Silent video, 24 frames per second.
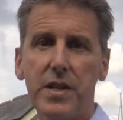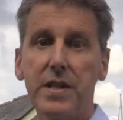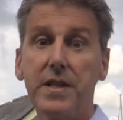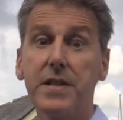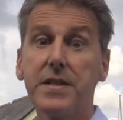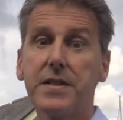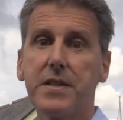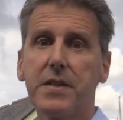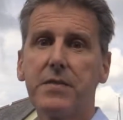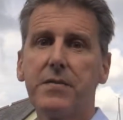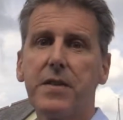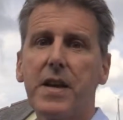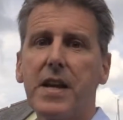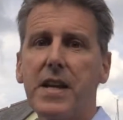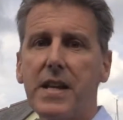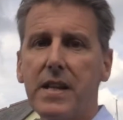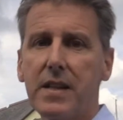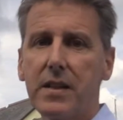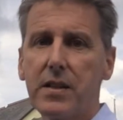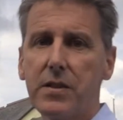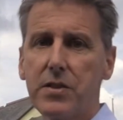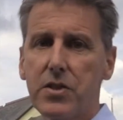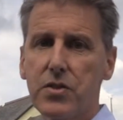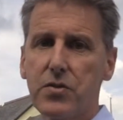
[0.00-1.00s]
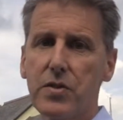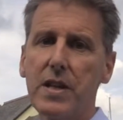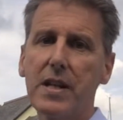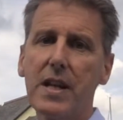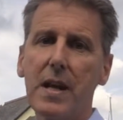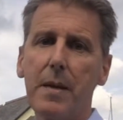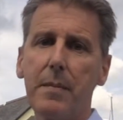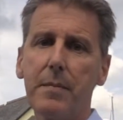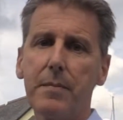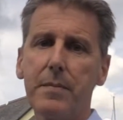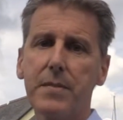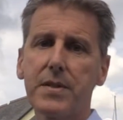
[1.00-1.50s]
in surveying the street
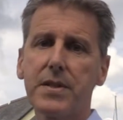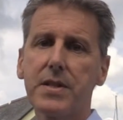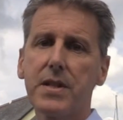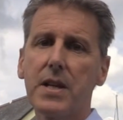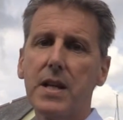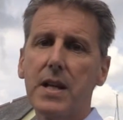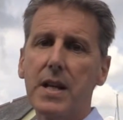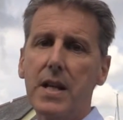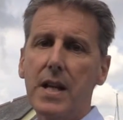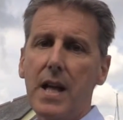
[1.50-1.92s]
lamps